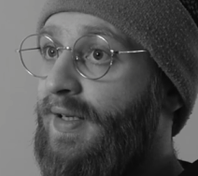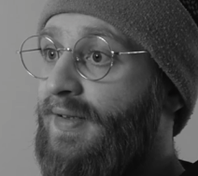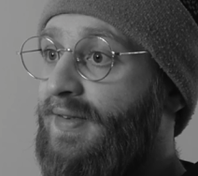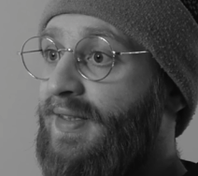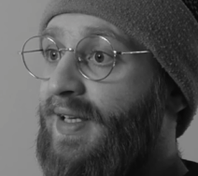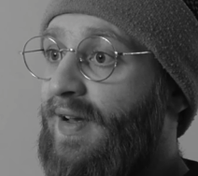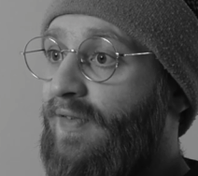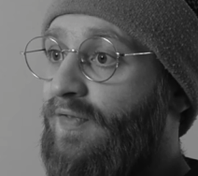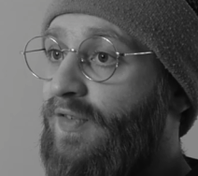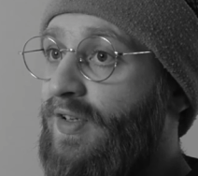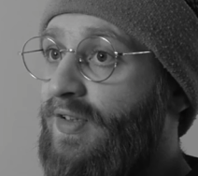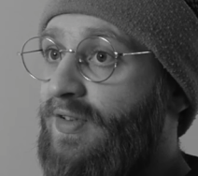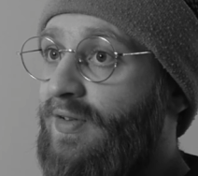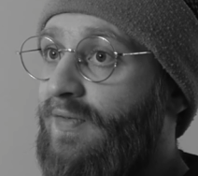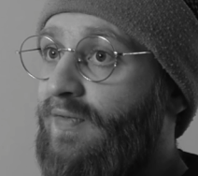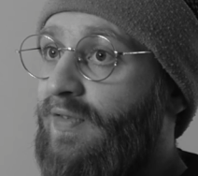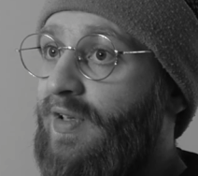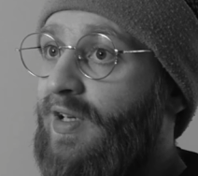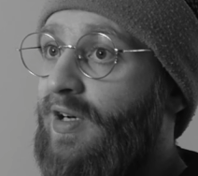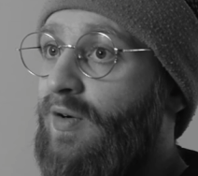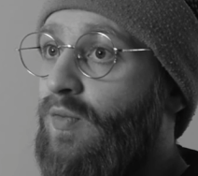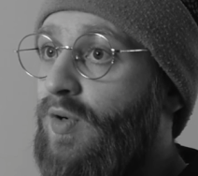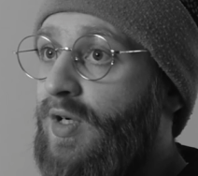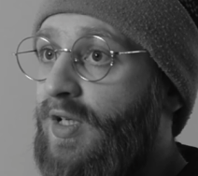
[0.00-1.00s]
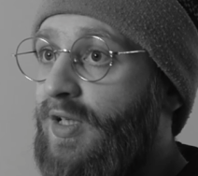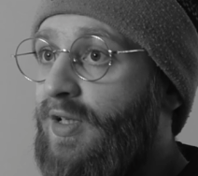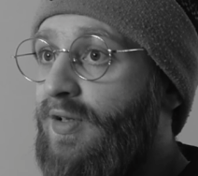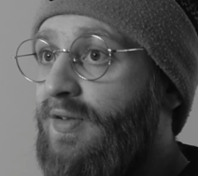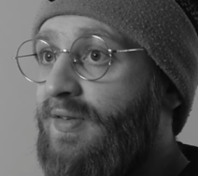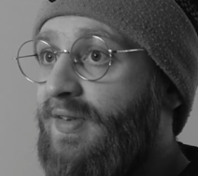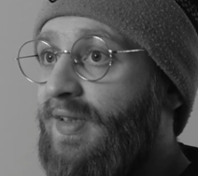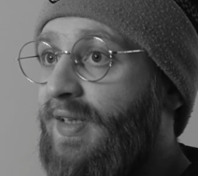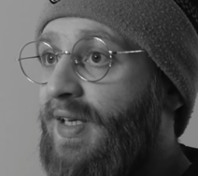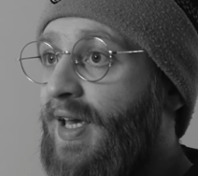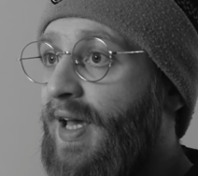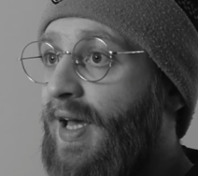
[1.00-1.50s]
It's definitely something that I want to
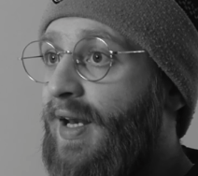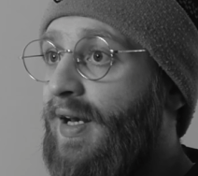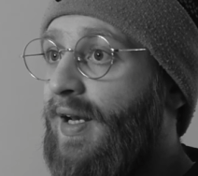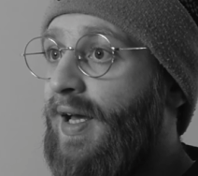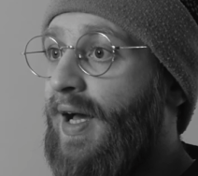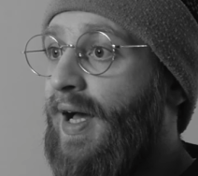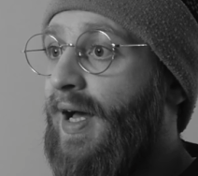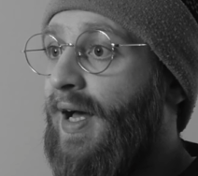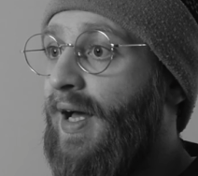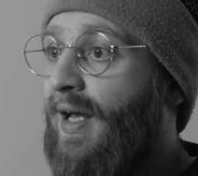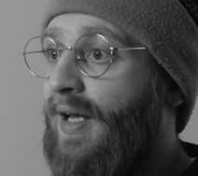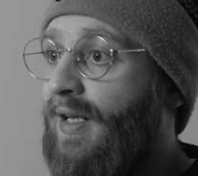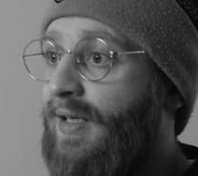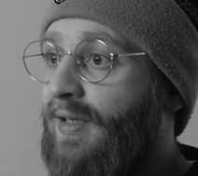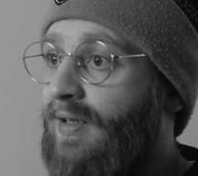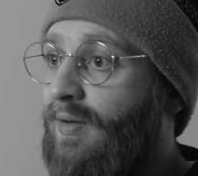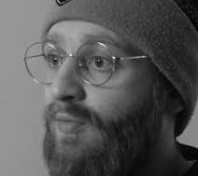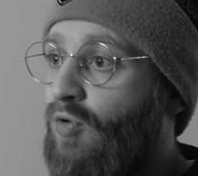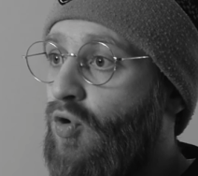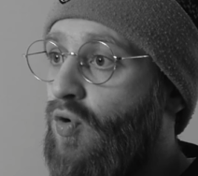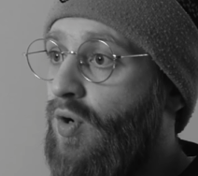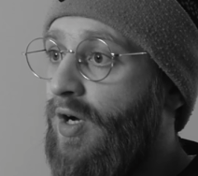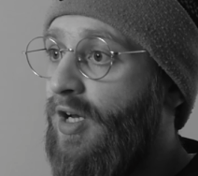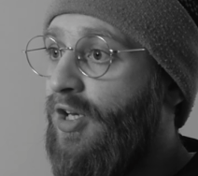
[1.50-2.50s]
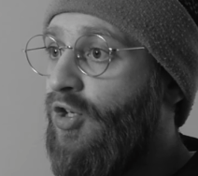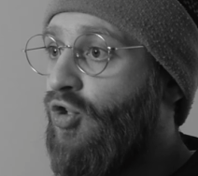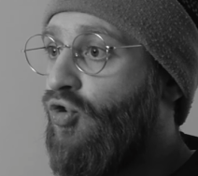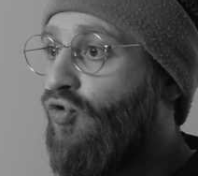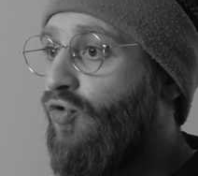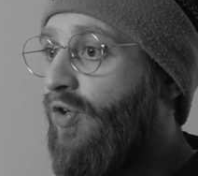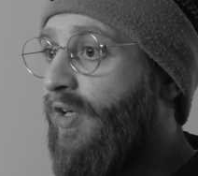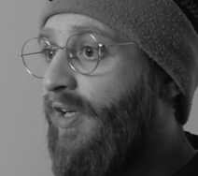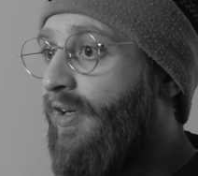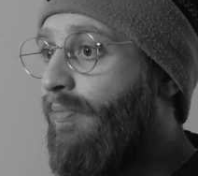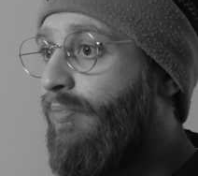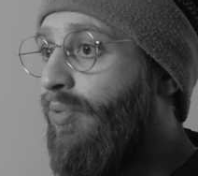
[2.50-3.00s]
use again, and I'm quite
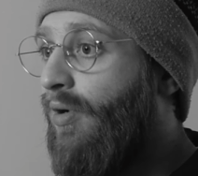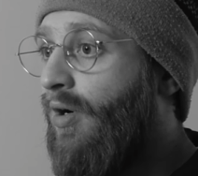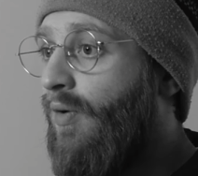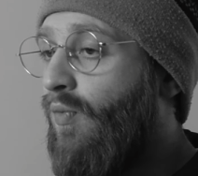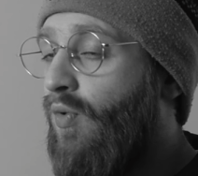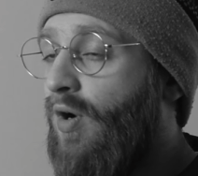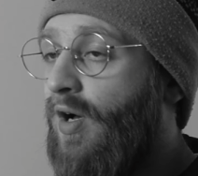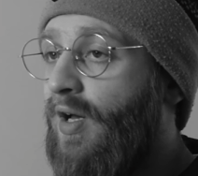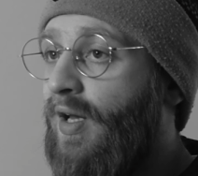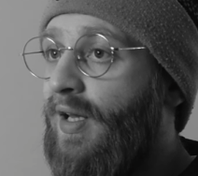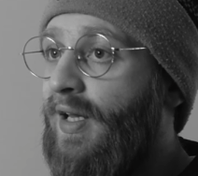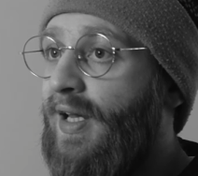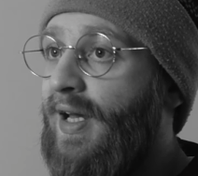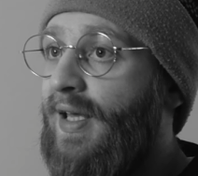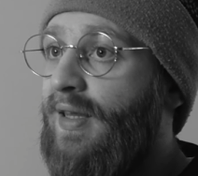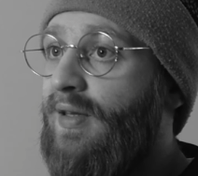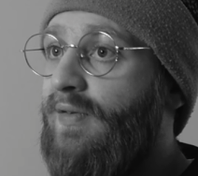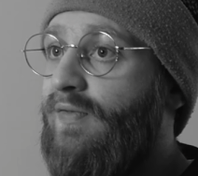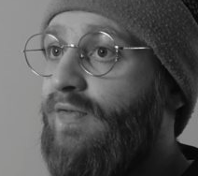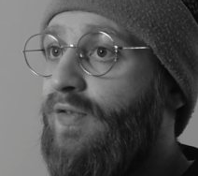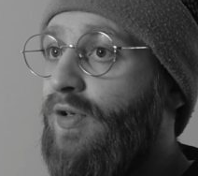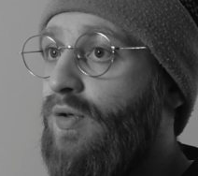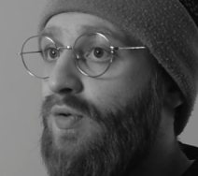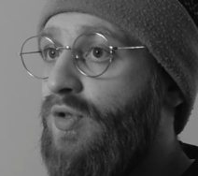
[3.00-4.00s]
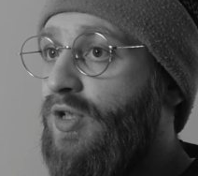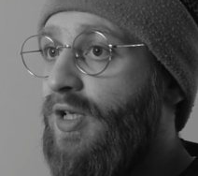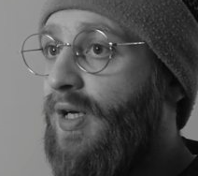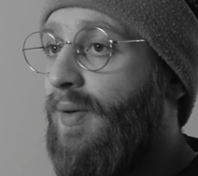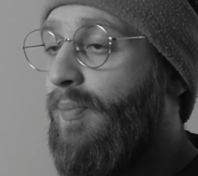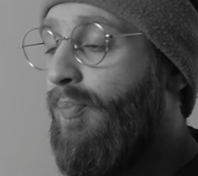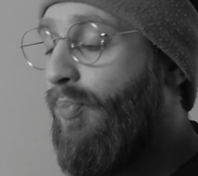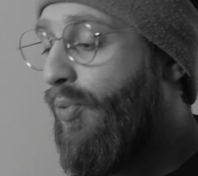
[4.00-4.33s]
intrigued by what I can get in the future.